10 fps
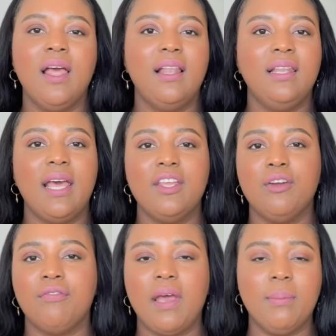let
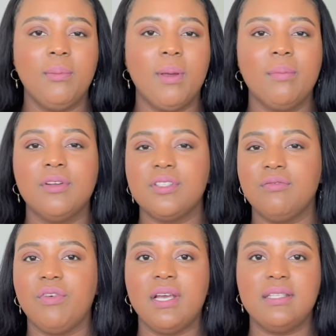your family members
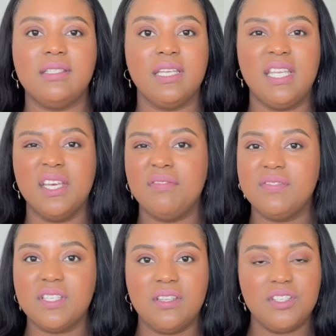and friends
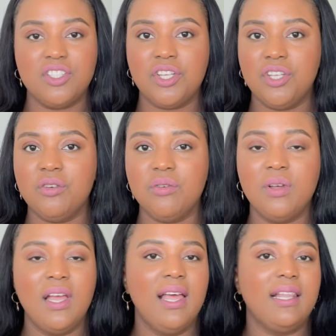gift this to
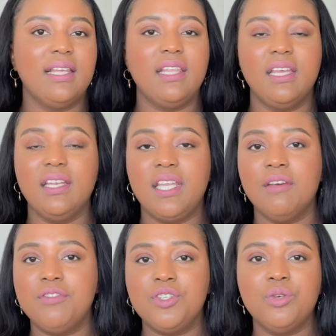you. Like they can
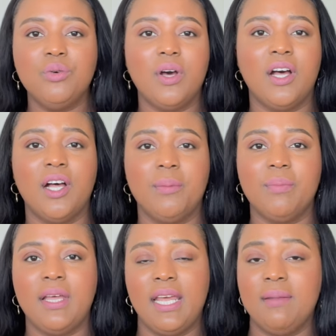gift you
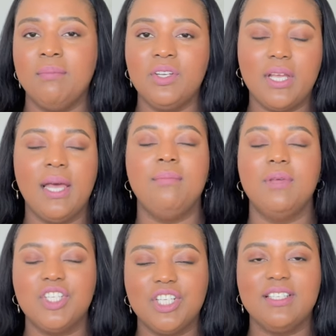an
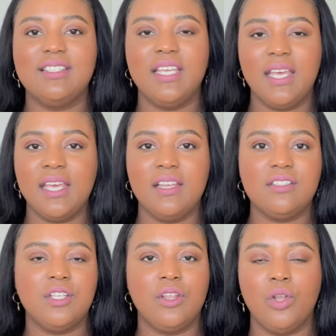admissions
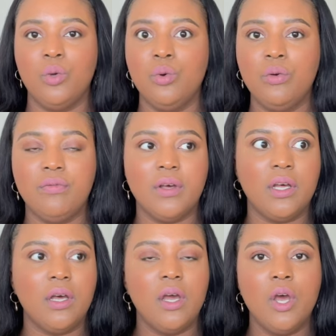ticket to the
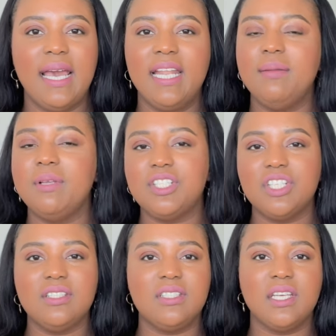Louvre, an
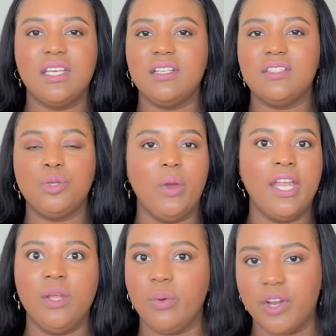admissions ticket to
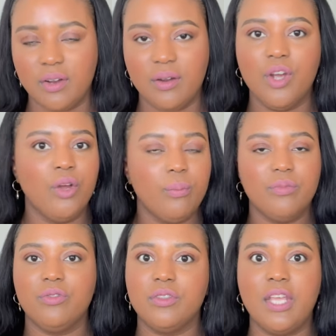anywhere.
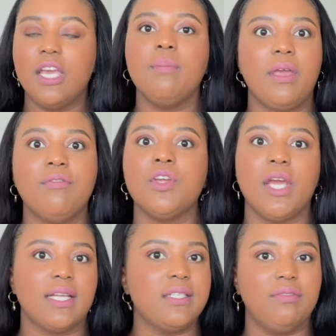They can pay for your
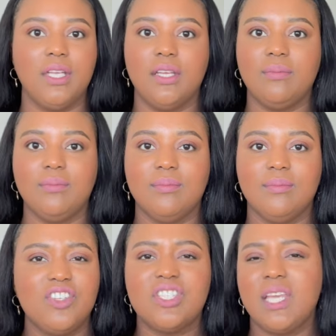activity.
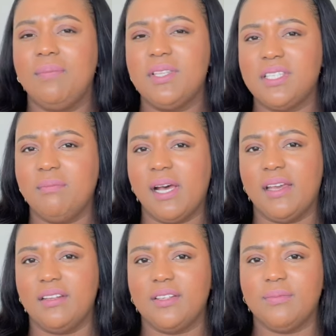Just keep this in
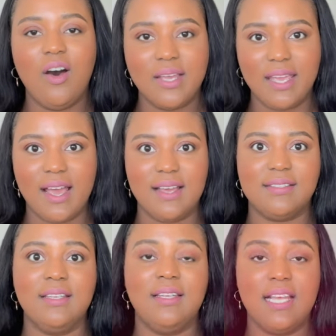mind. Okay
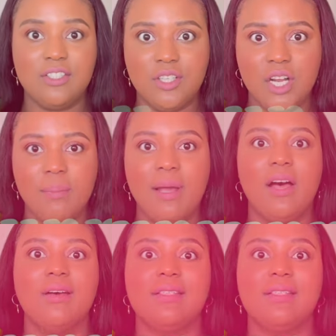guys, let's talk about